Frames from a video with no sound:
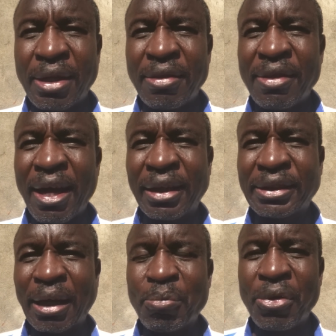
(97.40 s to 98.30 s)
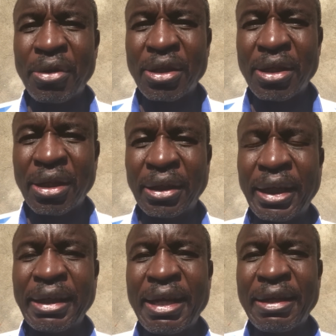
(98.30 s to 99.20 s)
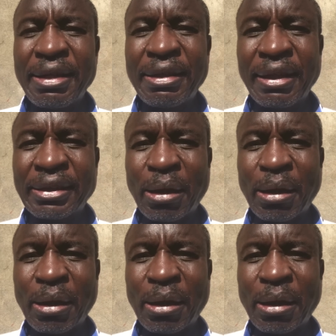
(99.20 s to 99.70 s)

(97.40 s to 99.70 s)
There are some hidden details